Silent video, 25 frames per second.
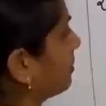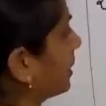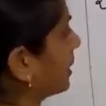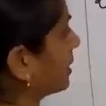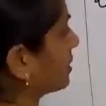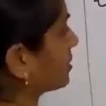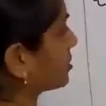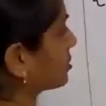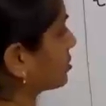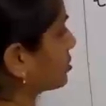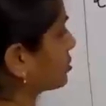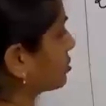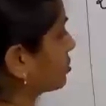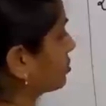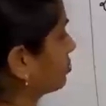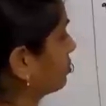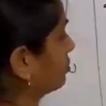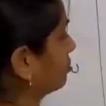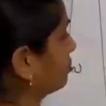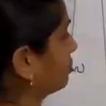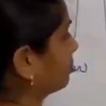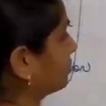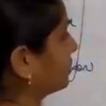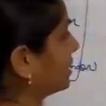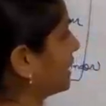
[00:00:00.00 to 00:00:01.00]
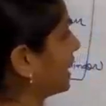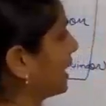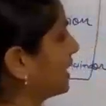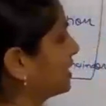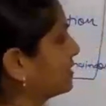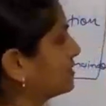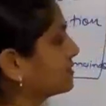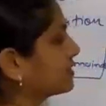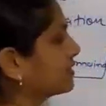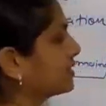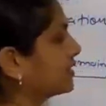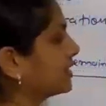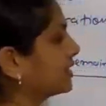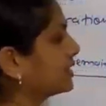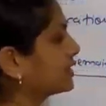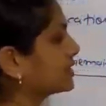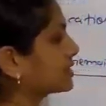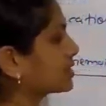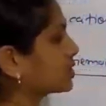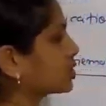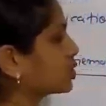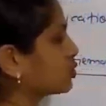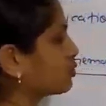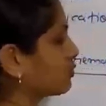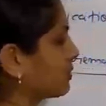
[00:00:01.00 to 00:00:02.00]
plus 2. The answer
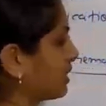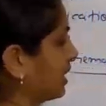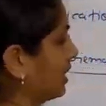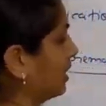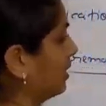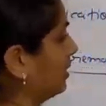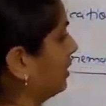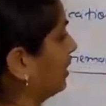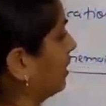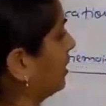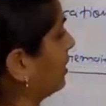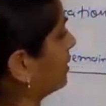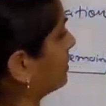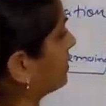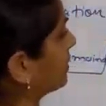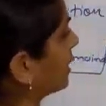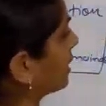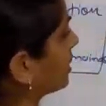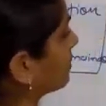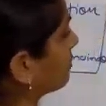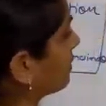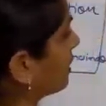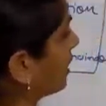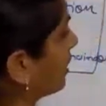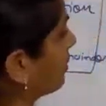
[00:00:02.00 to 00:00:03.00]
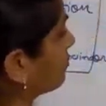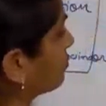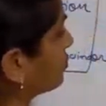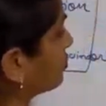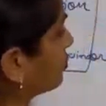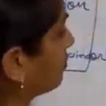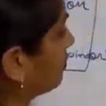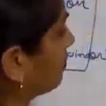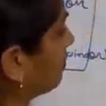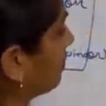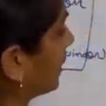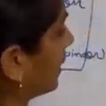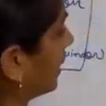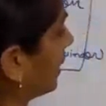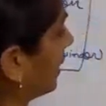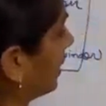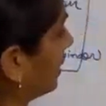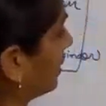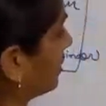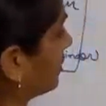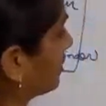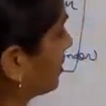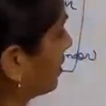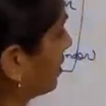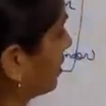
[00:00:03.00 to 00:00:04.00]
is 12. That we have to
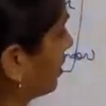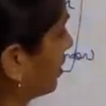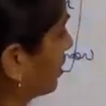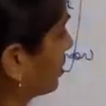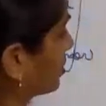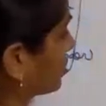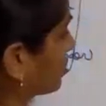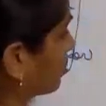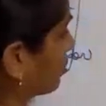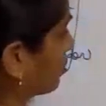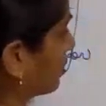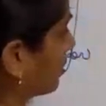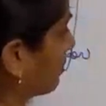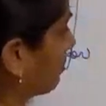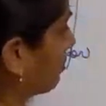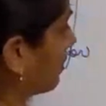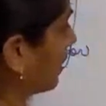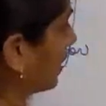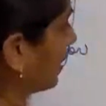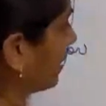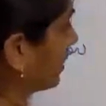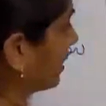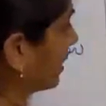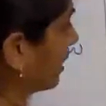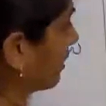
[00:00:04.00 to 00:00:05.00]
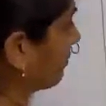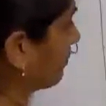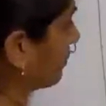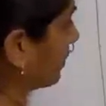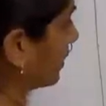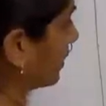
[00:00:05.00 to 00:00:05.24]
print. So the printf